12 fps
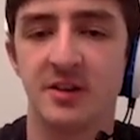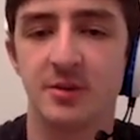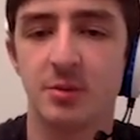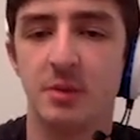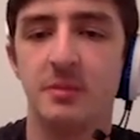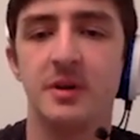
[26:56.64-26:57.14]

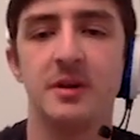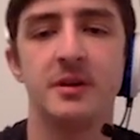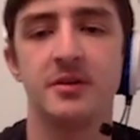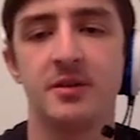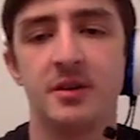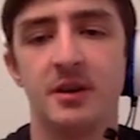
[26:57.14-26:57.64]

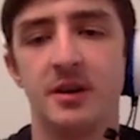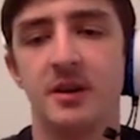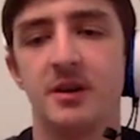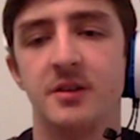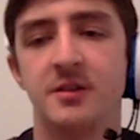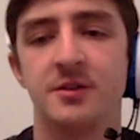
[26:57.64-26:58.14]
Swampert,
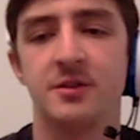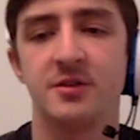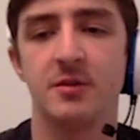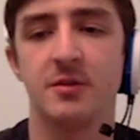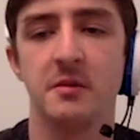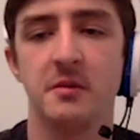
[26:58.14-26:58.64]

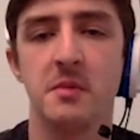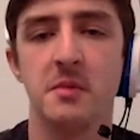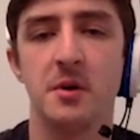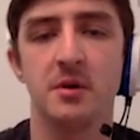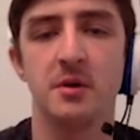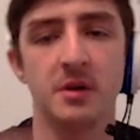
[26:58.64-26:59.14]
Toxicroak,
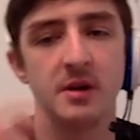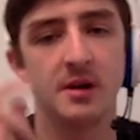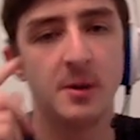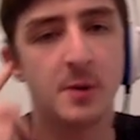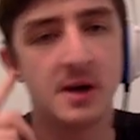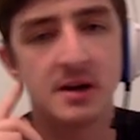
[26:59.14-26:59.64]
Muck,
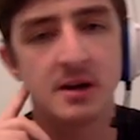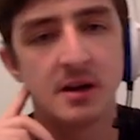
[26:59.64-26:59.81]
AWAC.